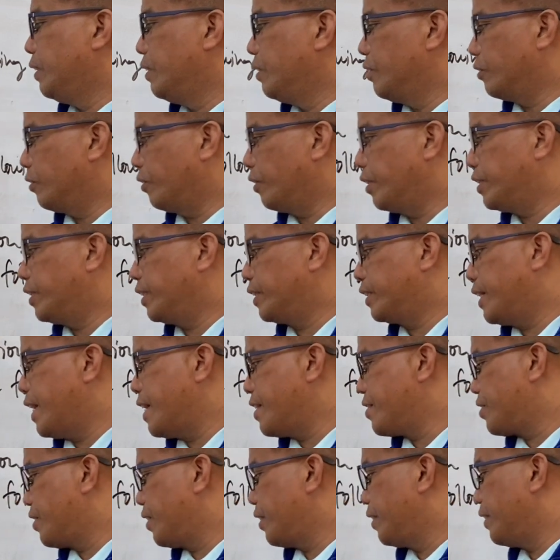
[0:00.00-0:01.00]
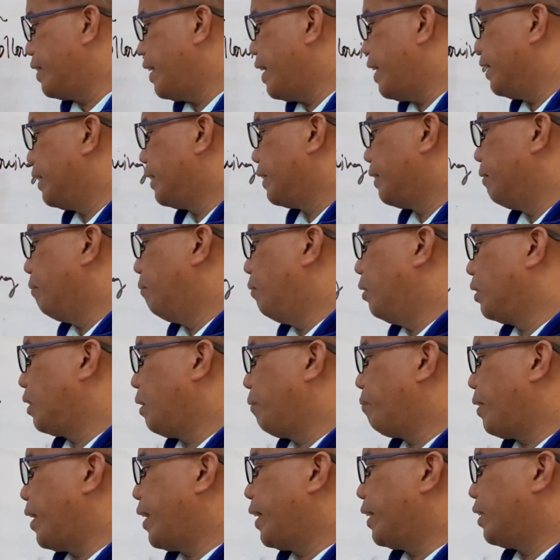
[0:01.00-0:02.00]
So this is the answer. Then
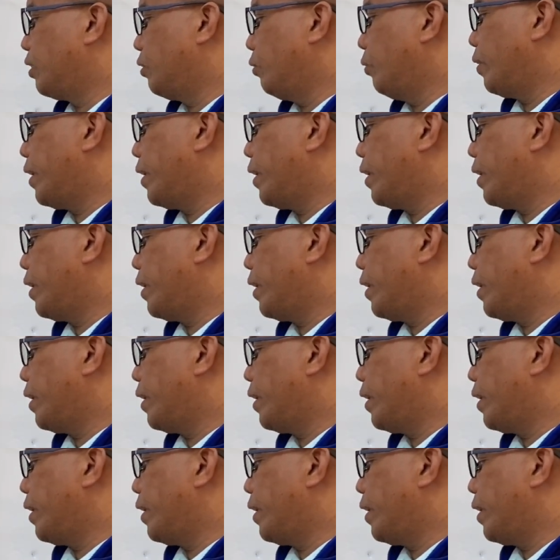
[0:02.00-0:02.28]
multiply to